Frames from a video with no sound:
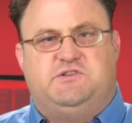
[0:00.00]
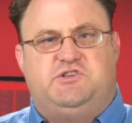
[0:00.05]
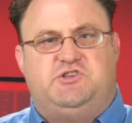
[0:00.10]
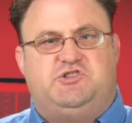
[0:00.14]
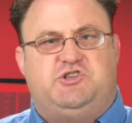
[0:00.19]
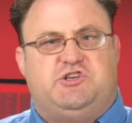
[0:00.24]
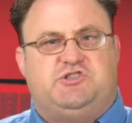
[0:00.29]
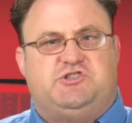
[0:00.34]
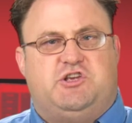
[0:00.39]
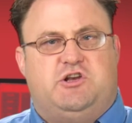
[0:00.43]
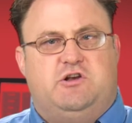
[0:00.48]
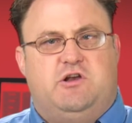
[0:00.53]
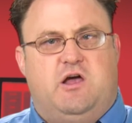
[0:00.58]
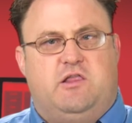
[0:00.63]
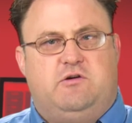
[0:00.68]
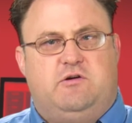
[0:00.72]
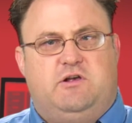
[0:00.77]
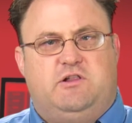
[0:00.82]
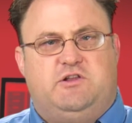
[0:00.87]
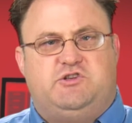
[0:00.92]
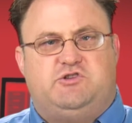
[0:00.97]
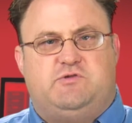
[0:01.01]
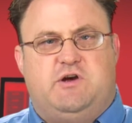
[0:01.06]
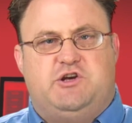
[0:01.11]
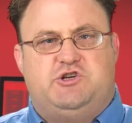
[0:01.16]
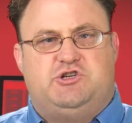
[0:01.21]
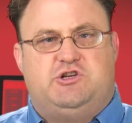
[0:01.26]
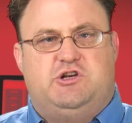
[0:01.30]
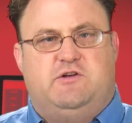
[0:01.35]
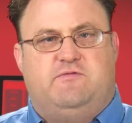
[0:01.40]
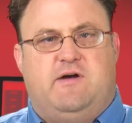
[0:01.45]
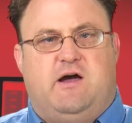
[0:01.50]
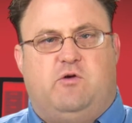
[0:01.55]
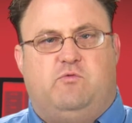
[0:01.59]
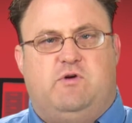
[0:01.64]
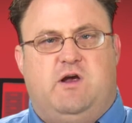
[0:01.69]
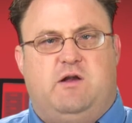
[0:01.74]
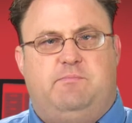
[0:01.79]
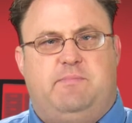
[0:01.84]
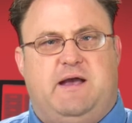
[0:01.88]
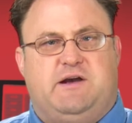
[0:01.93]
is just another illustration of how
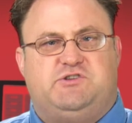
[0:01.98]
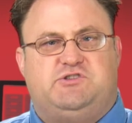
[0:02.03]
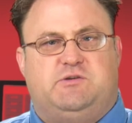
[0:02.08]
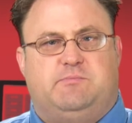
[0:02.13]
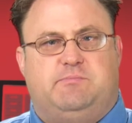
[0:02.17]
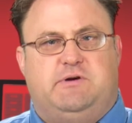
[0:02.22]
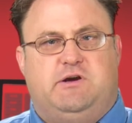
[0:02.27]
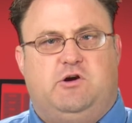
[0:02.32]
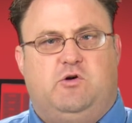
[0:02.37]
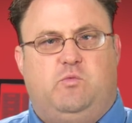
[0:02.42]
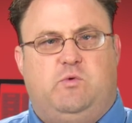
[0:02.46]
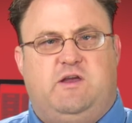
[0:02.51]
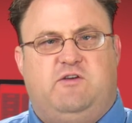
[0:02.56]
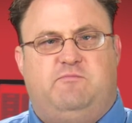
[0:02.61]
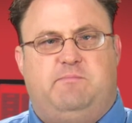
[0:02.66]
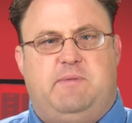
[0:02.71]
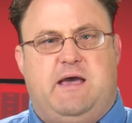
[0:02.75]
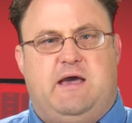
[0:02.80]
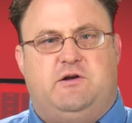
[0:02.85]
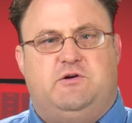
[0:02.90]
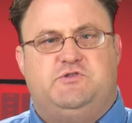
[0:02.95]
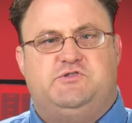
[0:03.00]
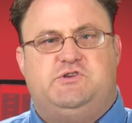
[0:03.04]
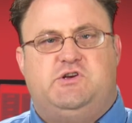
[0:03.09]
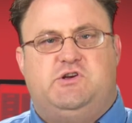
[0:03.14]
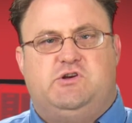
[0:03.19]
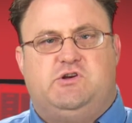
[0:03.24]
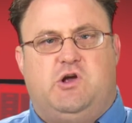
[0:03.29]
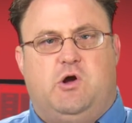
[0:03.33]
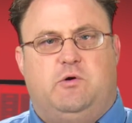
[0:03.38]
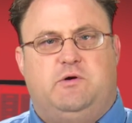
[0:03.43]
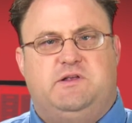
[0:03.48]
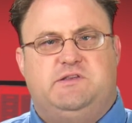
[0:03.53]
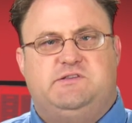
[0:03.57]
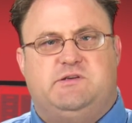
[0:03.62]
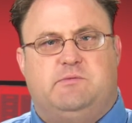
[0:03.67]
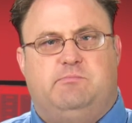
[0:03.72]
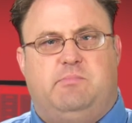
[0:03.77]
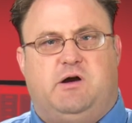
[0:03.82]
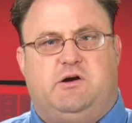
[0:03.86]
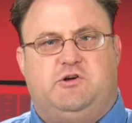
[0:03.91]
Redback's superior weave patterns, coatings,
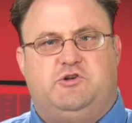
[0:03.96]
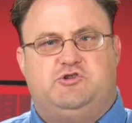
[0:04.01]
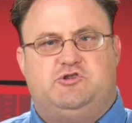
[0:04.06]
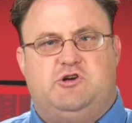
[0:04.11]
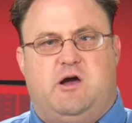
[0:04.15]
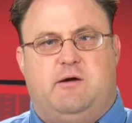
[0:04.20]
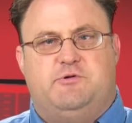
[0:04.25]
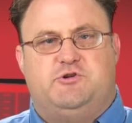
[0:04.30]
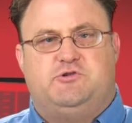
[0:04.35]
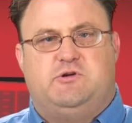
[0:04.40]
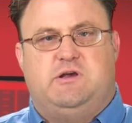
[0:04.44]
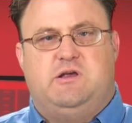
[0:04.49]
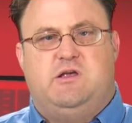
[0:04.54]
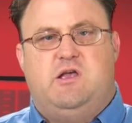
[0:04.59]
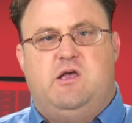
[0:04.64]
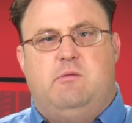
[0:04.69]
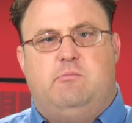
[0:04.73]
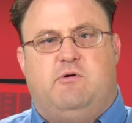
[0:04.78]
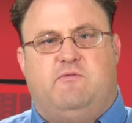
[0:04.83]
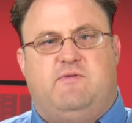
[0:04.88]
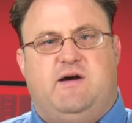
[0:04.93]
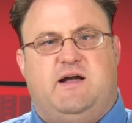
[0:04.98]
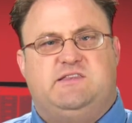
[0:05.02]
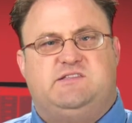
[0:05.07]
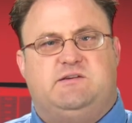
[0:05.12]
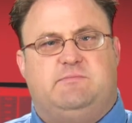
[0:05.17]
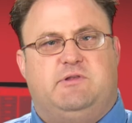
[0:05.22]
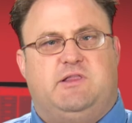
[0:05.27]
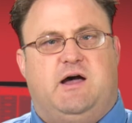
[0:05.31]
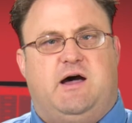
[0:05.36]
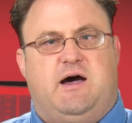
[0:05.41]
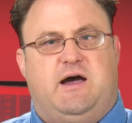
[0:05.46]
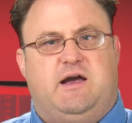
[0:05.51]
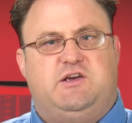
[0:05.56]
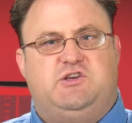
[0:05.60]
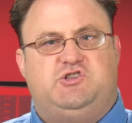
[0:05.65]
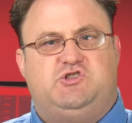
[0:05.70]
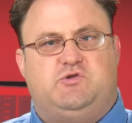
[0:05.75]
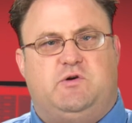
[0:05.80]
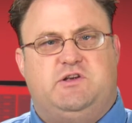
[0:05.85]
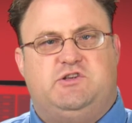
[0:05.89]
and buckle geometry provide some of the
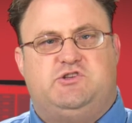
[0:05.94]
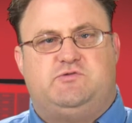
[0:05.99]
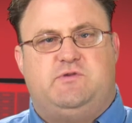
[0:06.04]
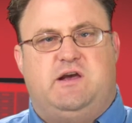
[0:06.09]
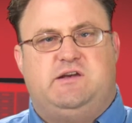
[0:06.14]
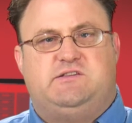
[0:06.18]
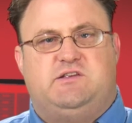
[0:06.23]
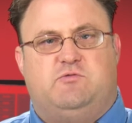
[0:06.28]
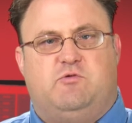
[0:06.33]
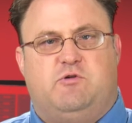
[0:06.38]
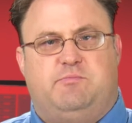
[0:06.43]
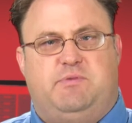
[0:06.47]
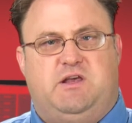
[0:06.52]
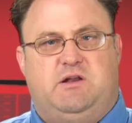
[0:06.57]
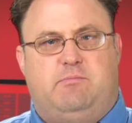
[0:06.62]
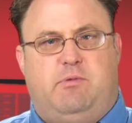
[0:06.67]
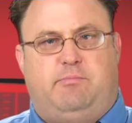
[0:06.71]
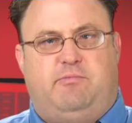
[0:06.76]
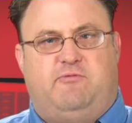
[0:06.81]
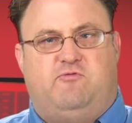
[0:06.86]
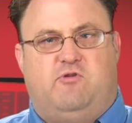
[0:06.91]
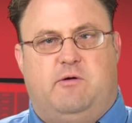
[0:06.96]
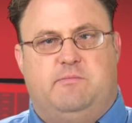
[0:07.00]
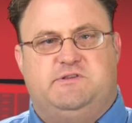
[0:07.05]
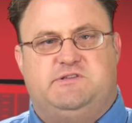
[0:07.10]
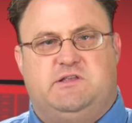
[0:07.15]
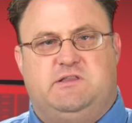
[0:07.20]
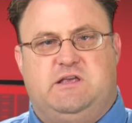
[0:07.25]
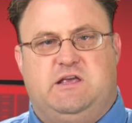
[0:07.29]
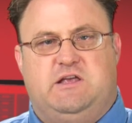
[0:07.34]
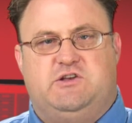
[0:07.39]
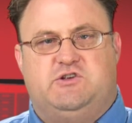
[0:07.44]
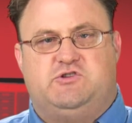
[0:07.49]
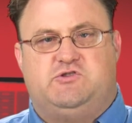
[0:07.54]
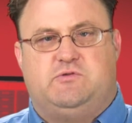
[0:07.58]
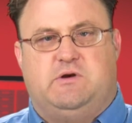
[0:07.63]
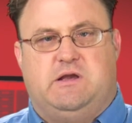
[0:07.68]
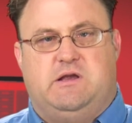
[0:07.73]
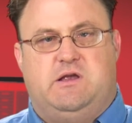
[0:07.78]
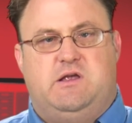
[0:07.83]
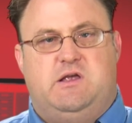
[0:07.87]
highest joint strengths and repeatable performance in the
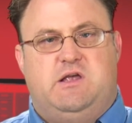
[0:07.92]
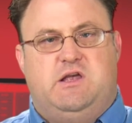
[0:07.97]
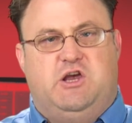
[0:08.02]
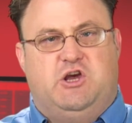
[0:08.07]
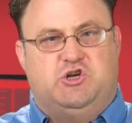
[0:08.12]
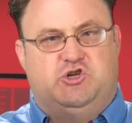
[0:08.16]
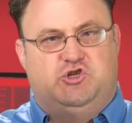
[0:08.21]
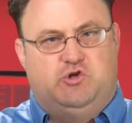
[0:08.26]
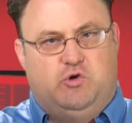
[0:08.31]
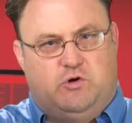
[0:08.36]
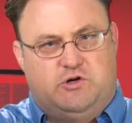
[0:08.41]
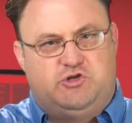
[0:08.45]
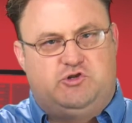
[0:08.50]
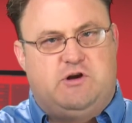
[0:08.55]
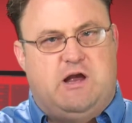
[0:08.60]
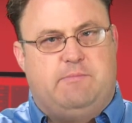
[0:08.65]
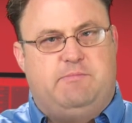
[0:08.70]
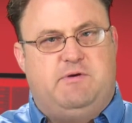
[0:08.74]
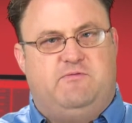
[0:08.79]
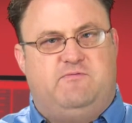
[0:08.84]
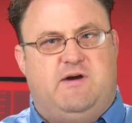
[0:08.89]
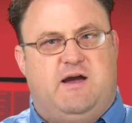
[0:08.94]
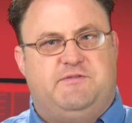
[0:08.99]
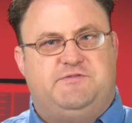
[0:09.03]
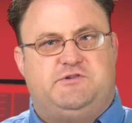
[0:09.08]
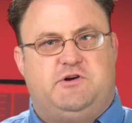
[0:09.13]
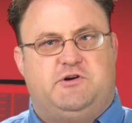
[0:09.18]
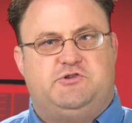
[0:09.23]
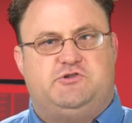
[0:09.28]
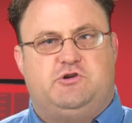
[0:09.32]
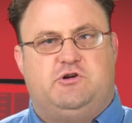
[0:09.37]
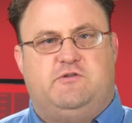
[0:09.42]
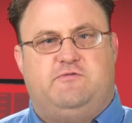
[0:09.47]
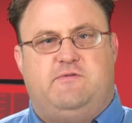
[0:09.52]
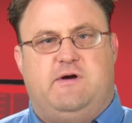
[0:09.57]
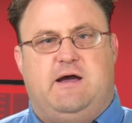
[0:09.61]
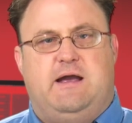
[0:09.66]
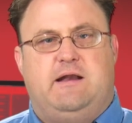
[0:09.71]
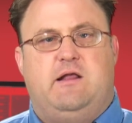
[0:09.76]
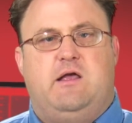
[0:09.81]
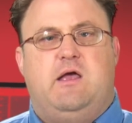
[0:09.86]
industry. Is your strapping 5-star
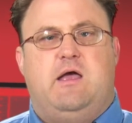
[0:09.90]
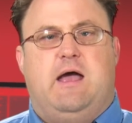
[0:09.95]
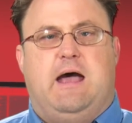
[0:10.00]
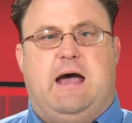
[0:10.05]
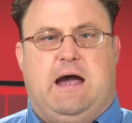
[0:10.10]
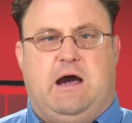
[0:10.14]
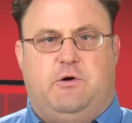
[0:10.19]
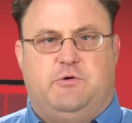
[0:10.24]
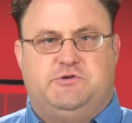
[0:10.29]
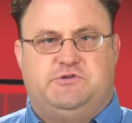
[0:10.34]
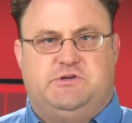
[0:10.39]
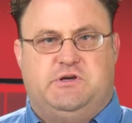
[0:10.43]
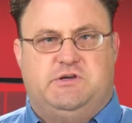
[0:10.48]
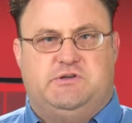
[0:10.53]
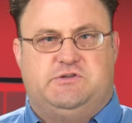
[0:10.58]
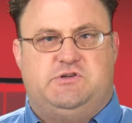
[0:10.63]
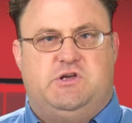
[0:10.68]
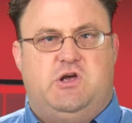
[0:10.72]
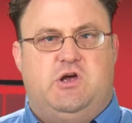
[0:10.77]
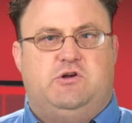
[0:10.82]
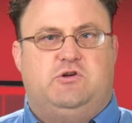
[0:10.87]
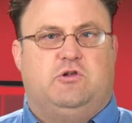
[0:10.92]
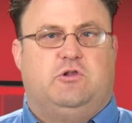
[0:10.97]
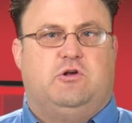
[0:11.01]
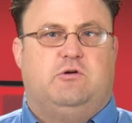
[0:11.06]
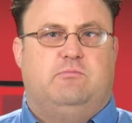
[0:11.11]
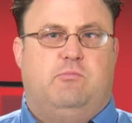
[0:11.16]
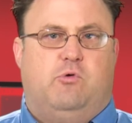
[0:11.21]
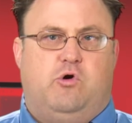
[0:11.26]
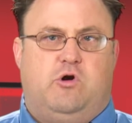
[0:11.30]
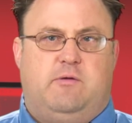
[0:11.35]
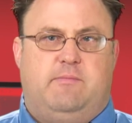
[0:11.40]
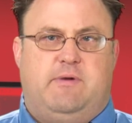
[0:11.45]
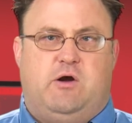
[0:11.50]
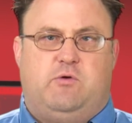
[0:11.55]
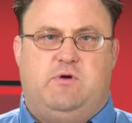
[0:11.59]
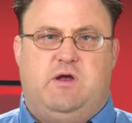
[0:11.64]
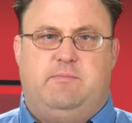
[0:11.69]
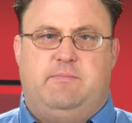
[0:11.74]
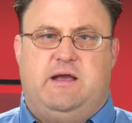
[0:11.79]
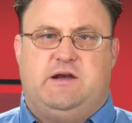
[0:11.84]
certified? Ours is. To learn more about
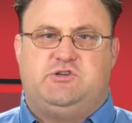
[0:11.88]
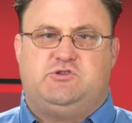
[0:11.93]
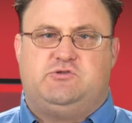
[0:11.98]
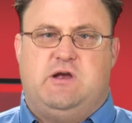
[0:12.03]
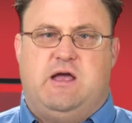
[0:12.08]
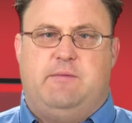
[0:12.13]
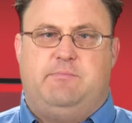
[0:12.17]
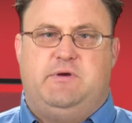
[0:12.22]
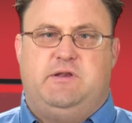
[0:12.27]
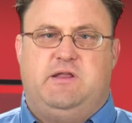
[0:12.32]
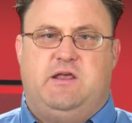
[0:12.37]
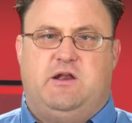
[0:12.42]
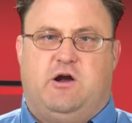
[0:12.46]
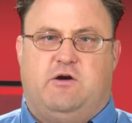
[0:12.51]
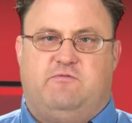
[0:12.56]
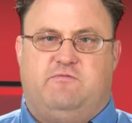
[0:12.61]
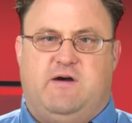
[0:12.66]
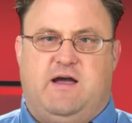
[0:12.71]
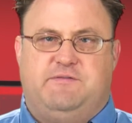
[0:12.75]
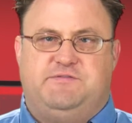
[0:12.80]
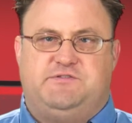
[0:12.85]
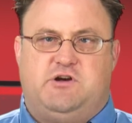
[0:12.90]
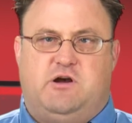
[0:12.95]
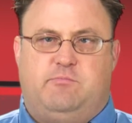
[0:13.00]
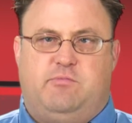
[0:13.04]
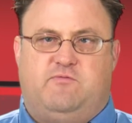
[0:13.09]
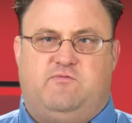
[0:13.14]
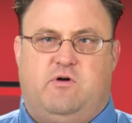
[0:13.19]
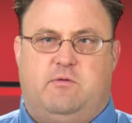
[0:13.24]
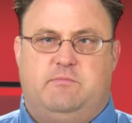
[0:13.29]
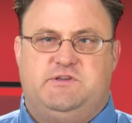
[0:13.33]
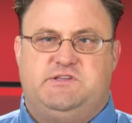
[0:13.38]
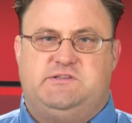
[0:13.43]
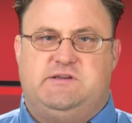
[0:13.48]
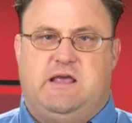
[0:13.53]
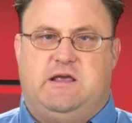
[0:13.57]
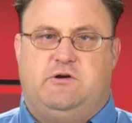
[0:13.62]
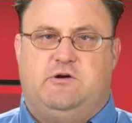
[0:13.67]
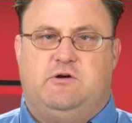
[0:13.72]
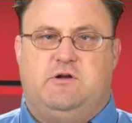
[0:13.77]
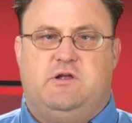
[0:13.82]
Redback strapping and our 5-star performance
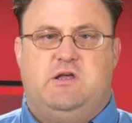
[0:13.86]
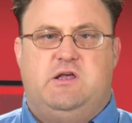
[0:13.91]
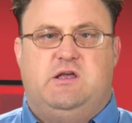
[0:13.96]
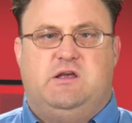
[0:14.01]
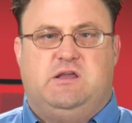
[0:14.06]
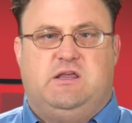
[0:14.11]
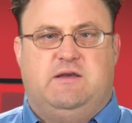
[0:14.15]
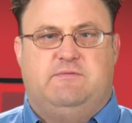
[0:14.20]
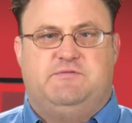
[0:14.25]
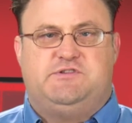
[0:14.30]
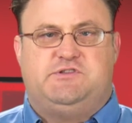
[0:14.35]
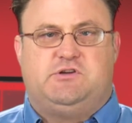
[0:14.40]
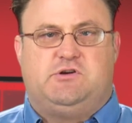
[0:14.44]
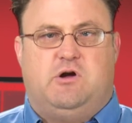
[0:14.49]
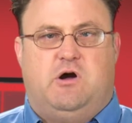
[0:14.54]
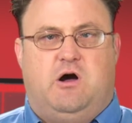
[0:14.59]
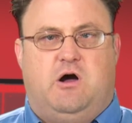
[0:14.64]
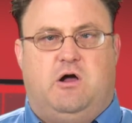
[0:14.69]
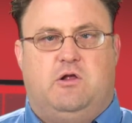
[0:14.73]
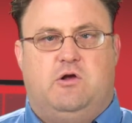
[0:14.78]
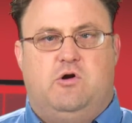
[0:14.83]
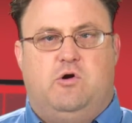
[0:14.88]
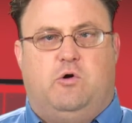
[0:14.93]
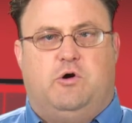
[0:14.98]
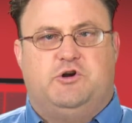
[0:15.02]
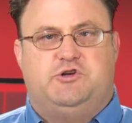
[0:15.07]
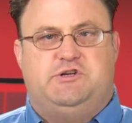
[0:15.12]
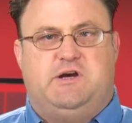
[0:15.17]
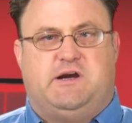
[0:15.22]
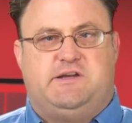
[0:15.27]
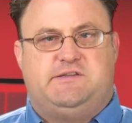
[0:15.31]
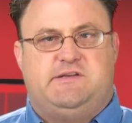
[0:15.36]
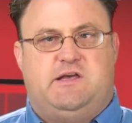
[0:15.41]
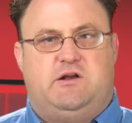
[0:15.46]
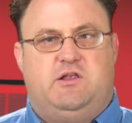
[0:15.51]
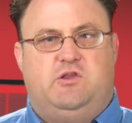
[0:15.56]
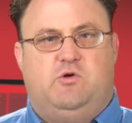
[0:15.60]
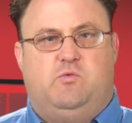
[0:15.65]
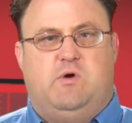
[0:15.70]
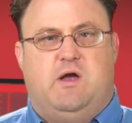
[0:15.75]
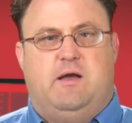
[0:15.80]
standard, give us a call or check us out
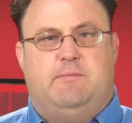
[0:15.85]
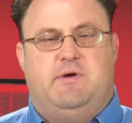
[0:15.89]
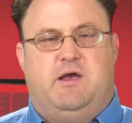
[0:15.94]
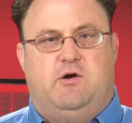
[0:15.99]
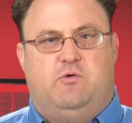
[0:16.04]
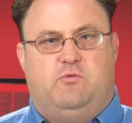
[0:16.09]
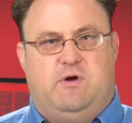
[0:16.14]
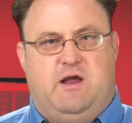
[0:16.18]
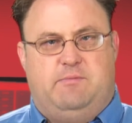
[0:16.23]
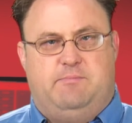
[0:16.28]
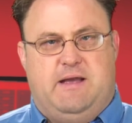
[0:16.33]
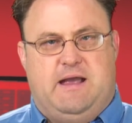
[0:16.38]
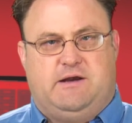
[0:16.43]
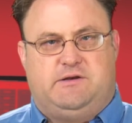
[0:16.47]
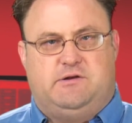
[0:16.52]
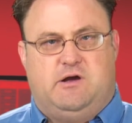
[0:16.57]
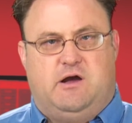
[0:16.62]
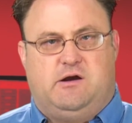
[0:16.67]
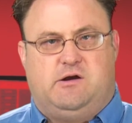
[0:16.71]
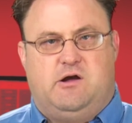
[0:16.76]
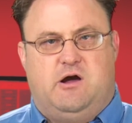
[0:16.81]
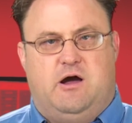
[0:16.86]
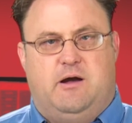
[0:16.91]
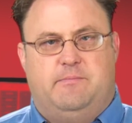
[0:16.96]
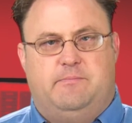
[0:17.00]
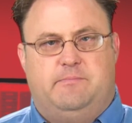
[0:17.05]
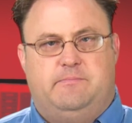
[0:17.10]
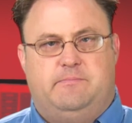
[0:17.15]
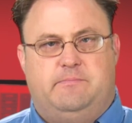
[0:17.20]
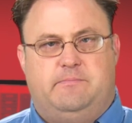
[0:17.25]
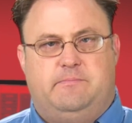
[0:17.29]
on the web at redback.com.